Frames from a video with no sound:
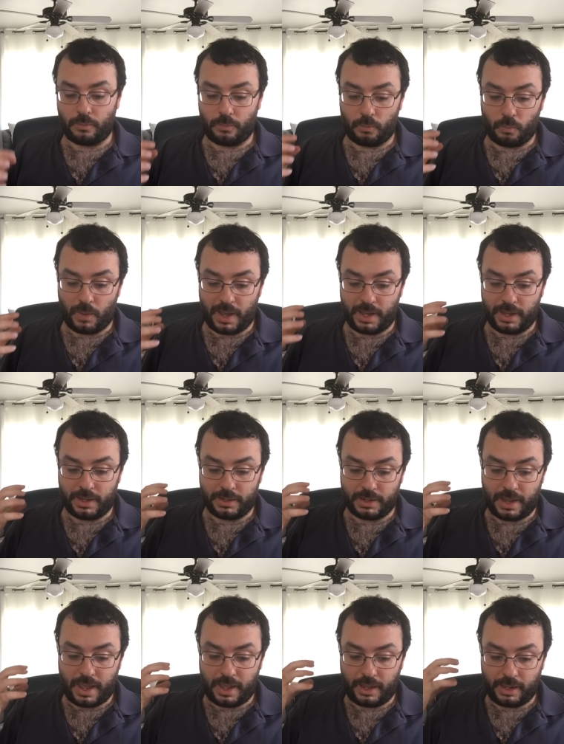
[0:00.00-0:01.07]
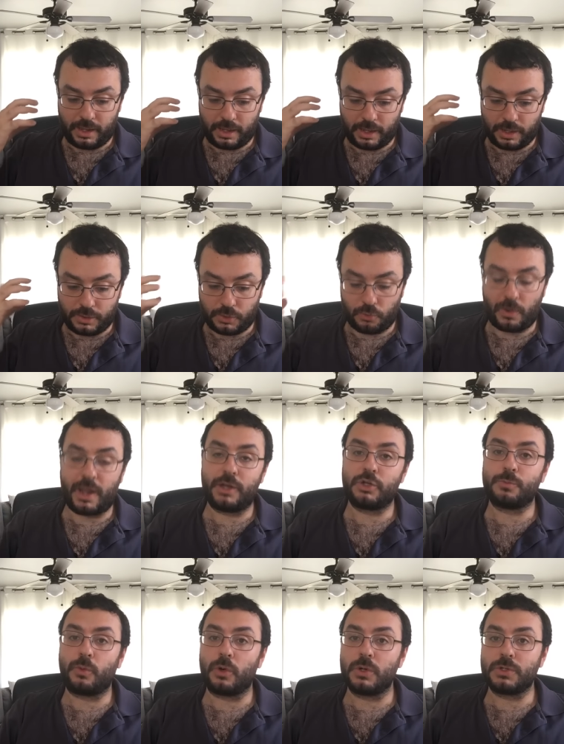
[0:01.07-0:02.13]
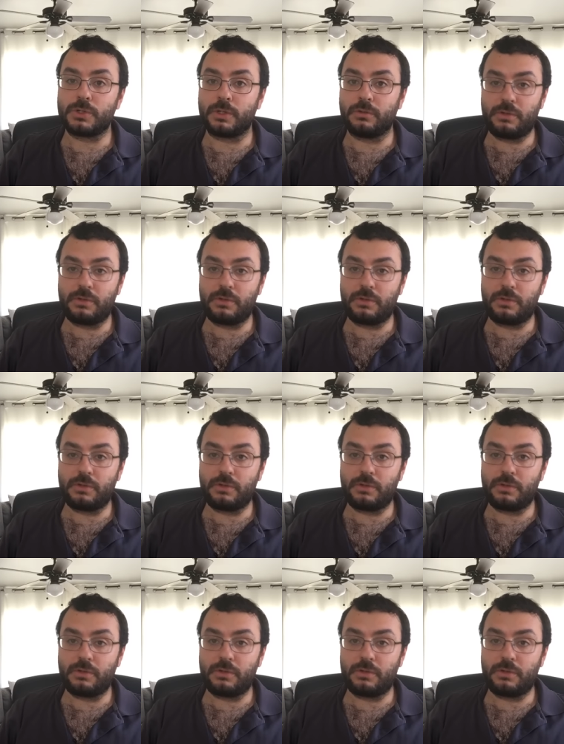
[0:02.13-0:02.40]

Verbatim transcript: when a deranged person